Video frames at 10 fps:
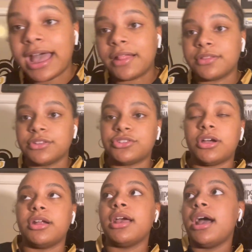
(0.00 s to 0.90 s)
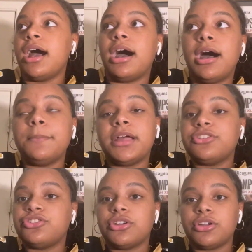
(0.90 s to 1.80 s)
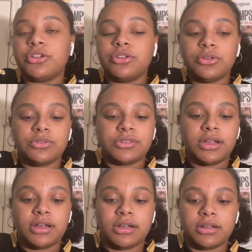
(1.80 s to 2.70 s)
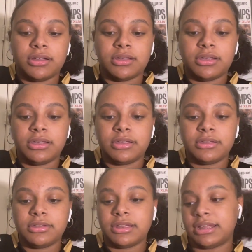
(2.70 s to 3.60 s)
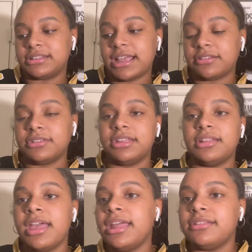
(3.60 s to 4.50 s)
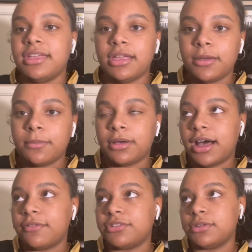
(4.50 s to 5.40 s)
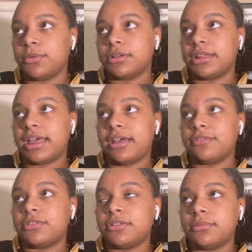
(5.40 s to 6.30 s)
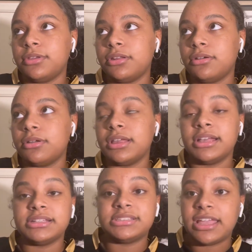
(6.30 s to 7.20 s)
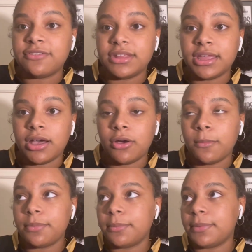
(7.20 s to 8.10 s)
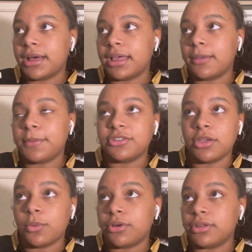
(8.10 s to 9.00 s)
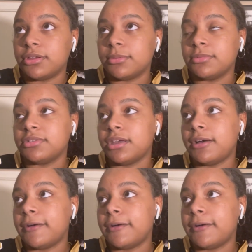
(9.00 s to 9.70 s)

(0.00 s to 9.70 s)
Alan Lazard. I'm not sure who's gonna exactly take him. Obviously, we're gonna have some safety help by PJ Williams,